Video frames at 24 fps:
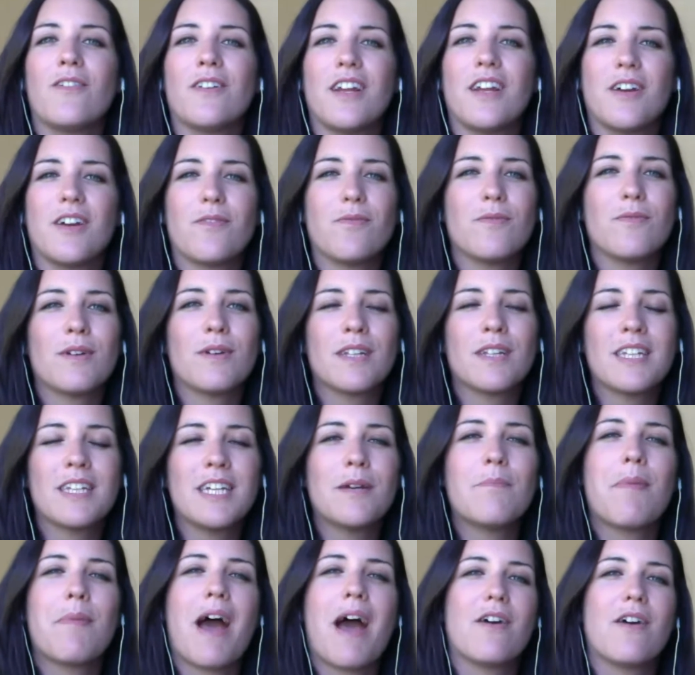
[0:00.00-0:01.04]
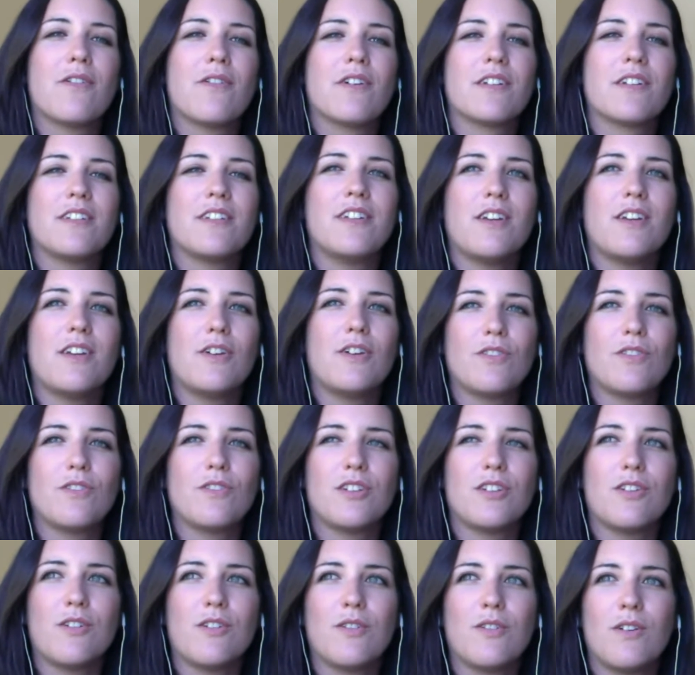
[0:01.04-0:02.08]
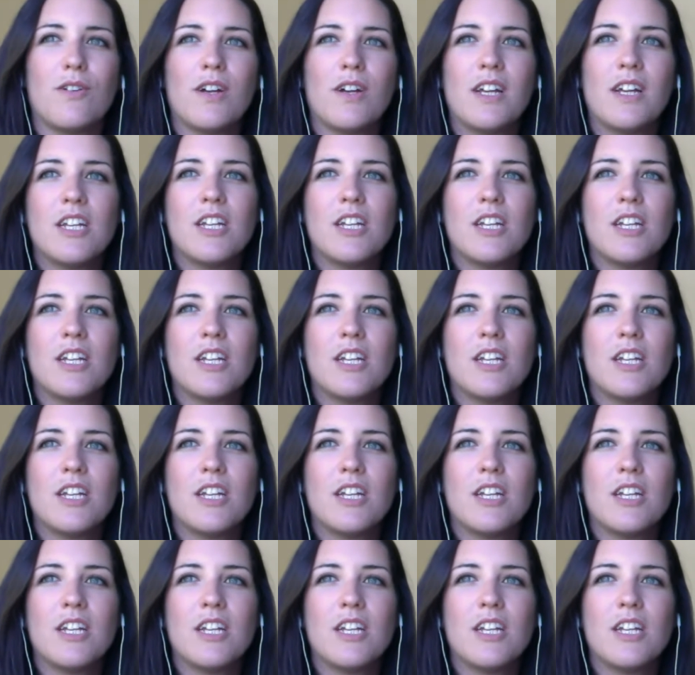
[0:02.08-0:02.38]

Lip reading: it really empowers you to